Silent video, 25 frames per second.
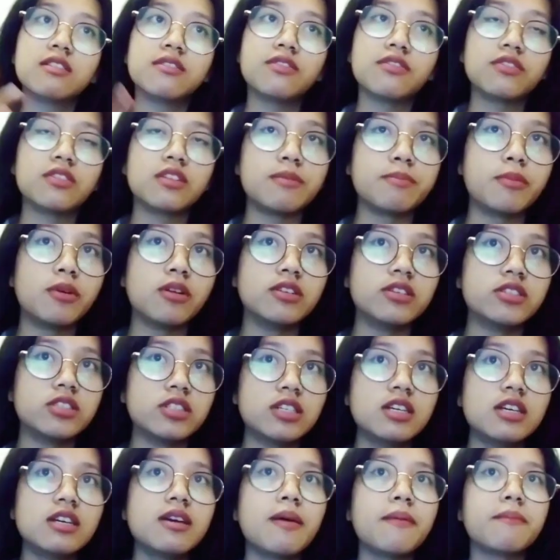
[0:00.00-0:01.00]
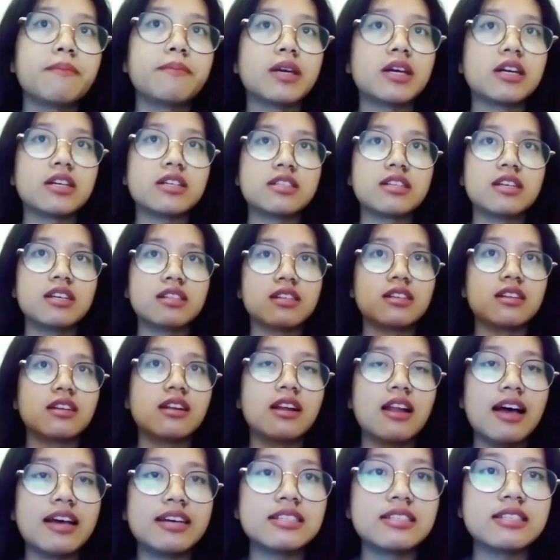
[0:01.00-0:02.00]
typology because it
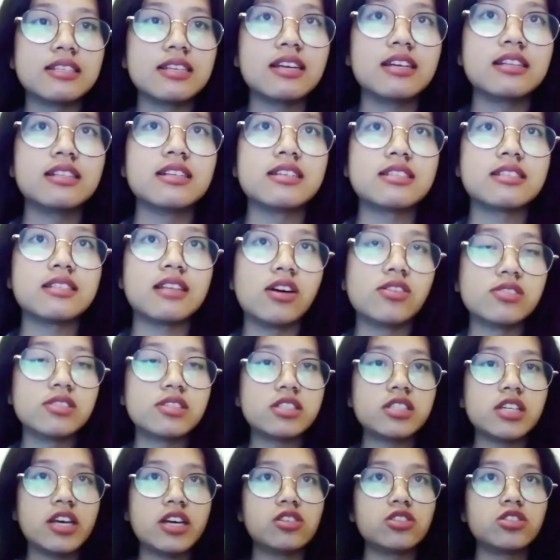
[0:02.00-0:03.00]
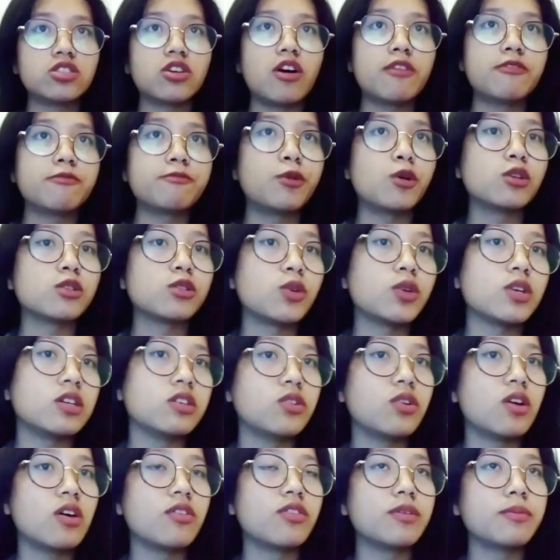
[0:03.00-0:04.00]
analyzes the sound change of
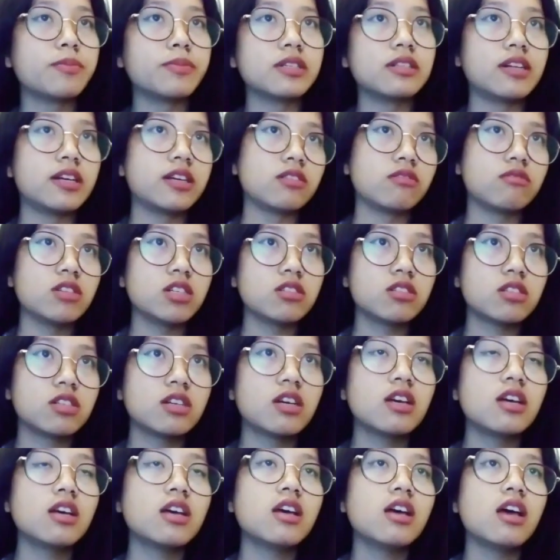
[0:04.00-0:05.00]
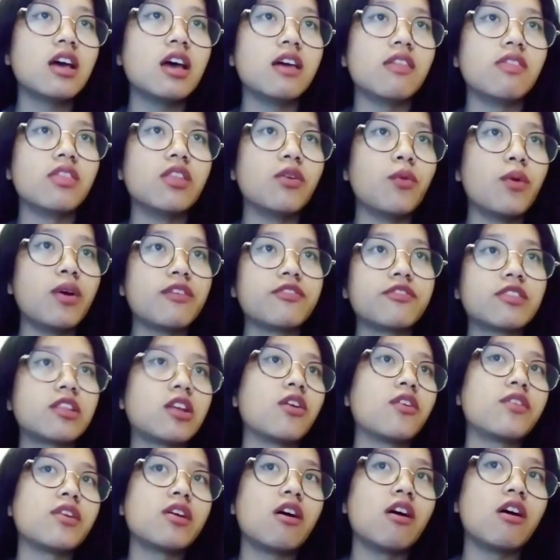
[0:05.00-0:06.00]
Proto-Indo-European language, and the wave
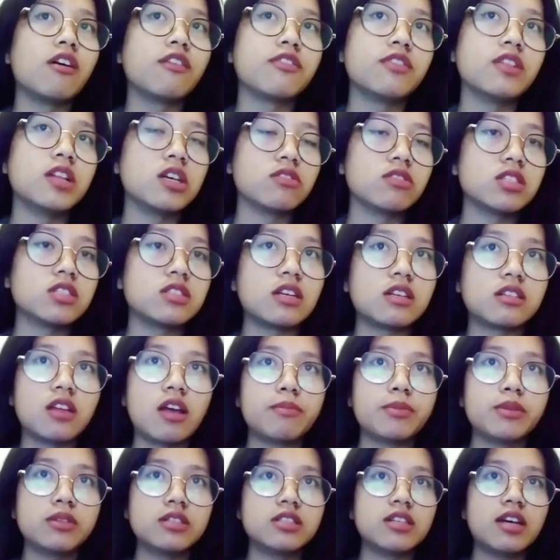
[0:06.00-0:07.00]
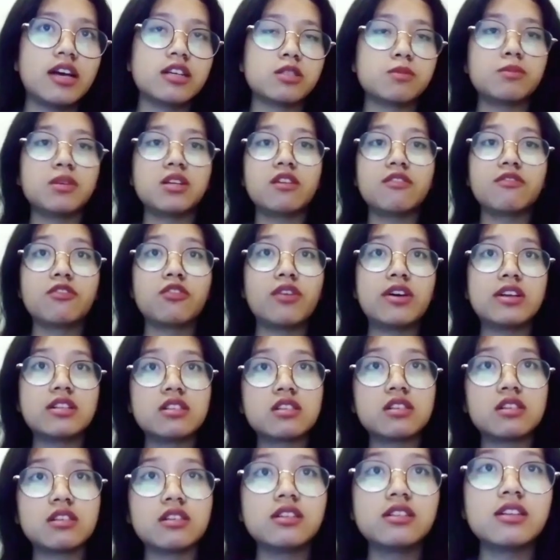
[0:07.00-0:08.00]
theory of linguistic typology has been
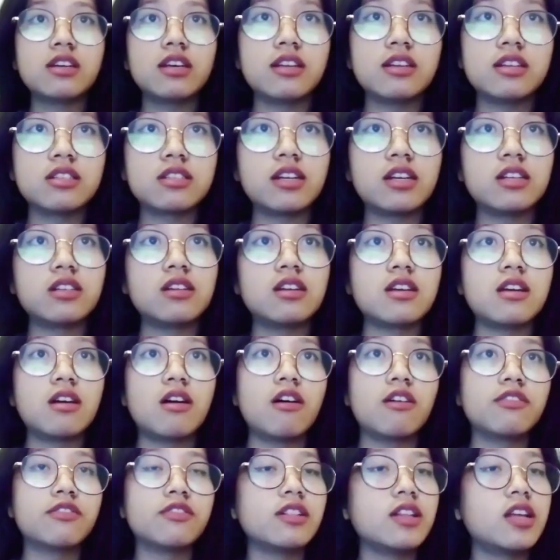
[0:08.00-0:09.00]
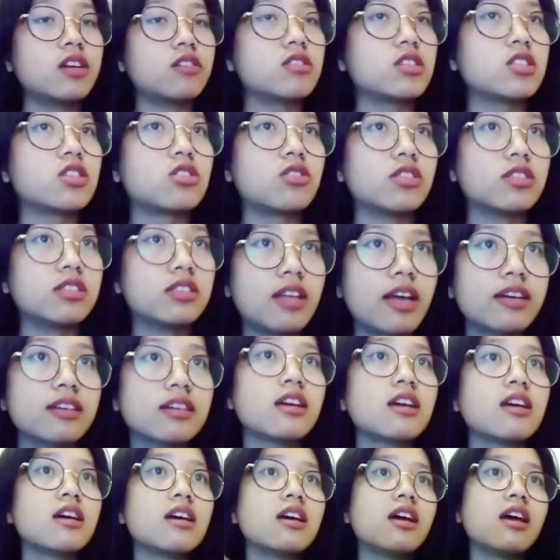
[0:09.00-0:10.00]
influential in the study of language contact
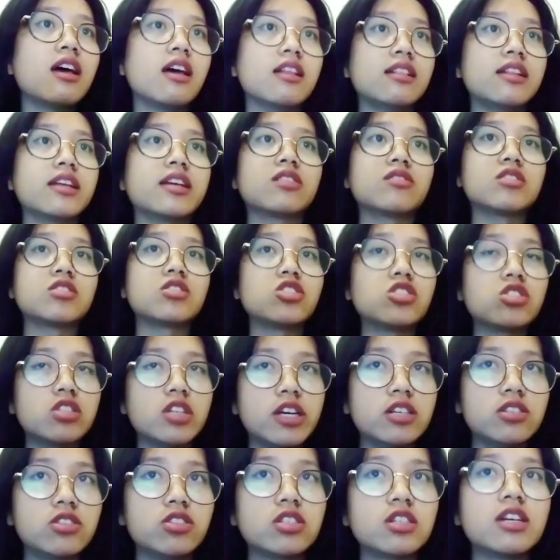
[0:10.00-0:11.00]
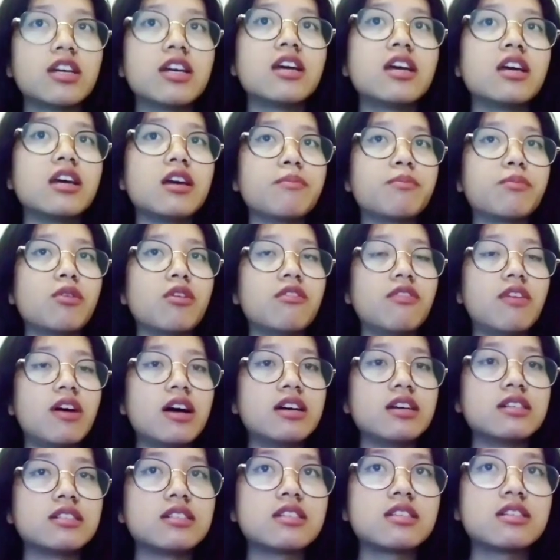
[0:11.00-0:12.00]
and language change. It
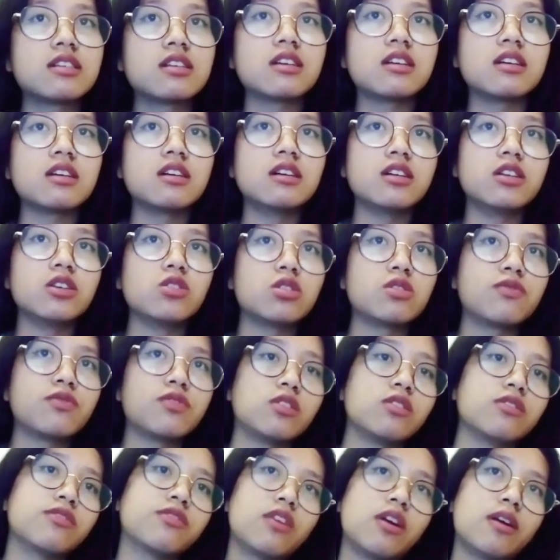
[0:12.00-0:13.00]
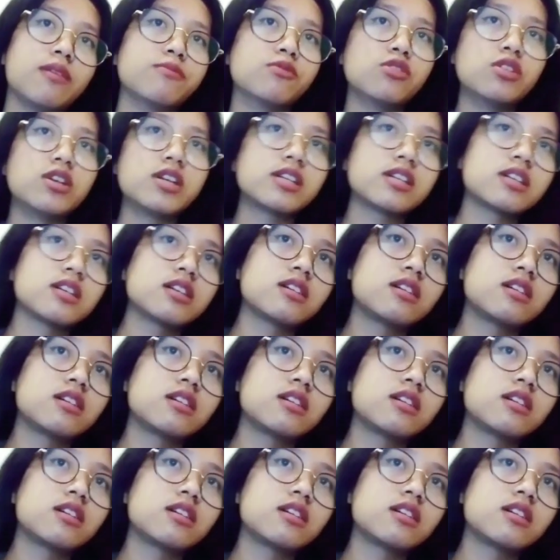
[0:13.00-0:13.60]
provides a useful framework